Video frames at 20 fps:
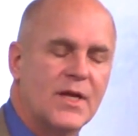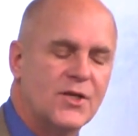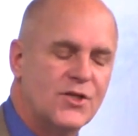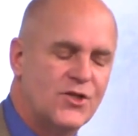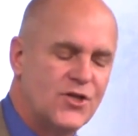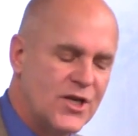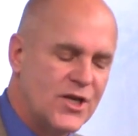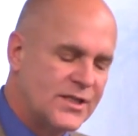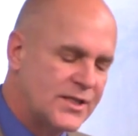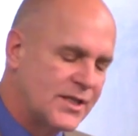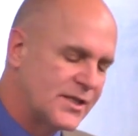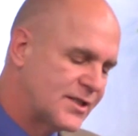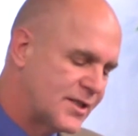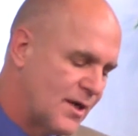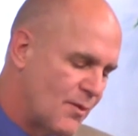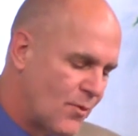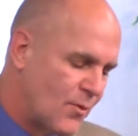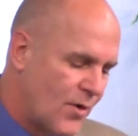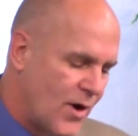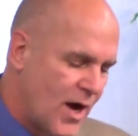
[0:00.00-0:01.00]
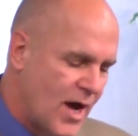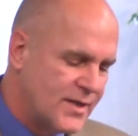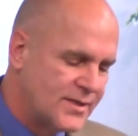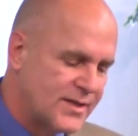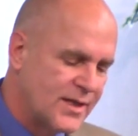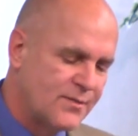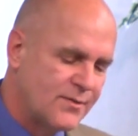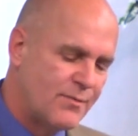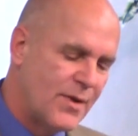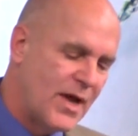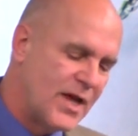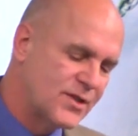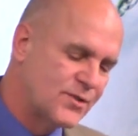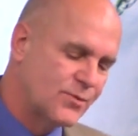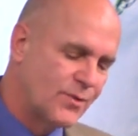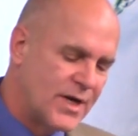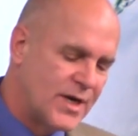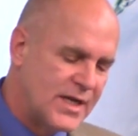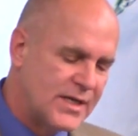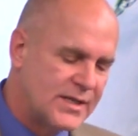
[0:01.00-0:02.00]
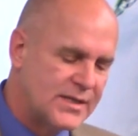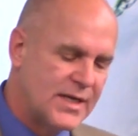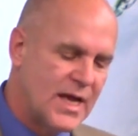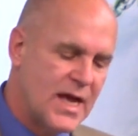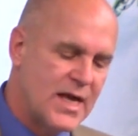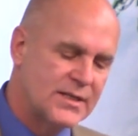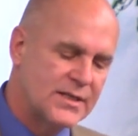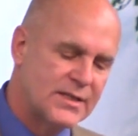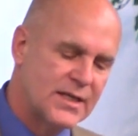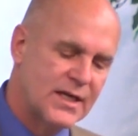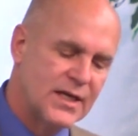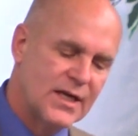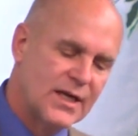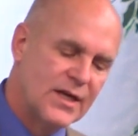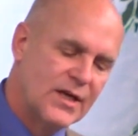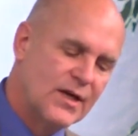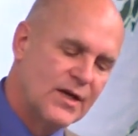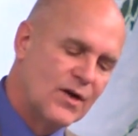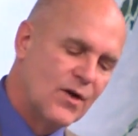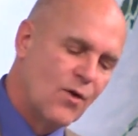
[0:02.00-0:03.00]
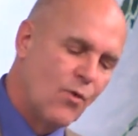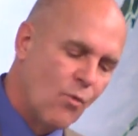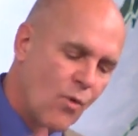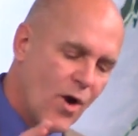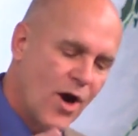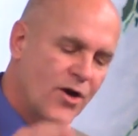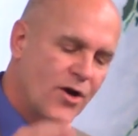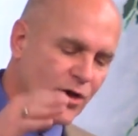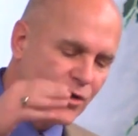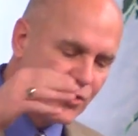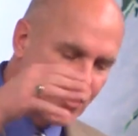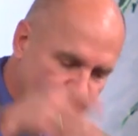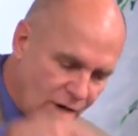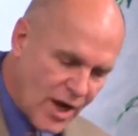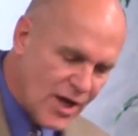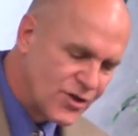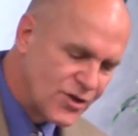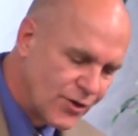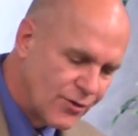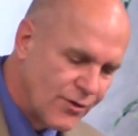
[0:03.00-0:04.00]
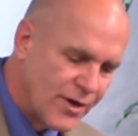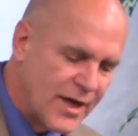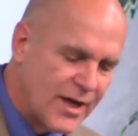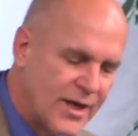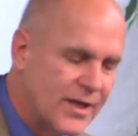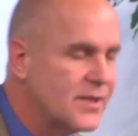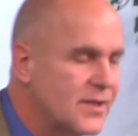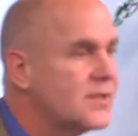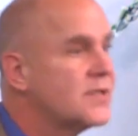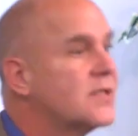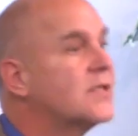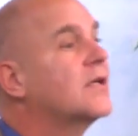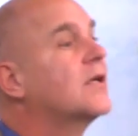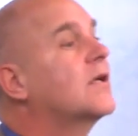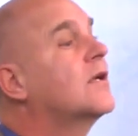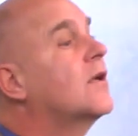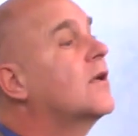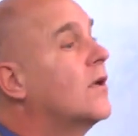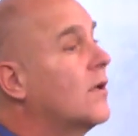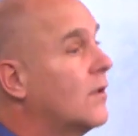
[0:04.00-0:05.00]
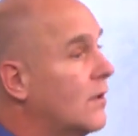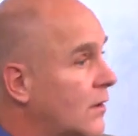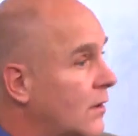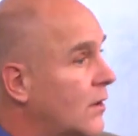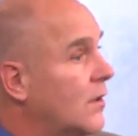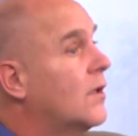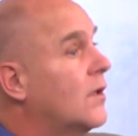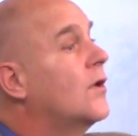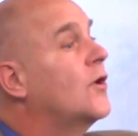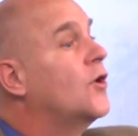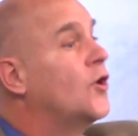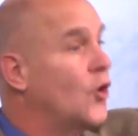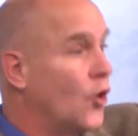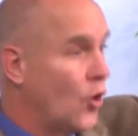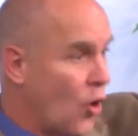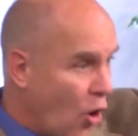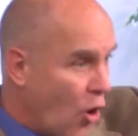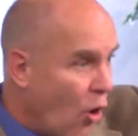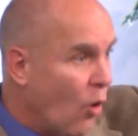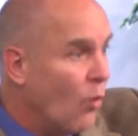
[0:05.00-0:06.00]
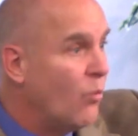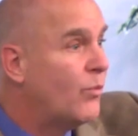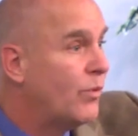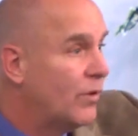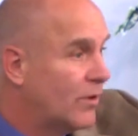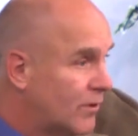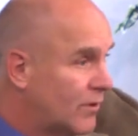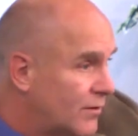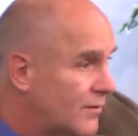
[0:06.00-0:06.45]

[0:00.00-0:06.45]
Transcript: Jesus summarized it best when He says, where your treasure is, your hope.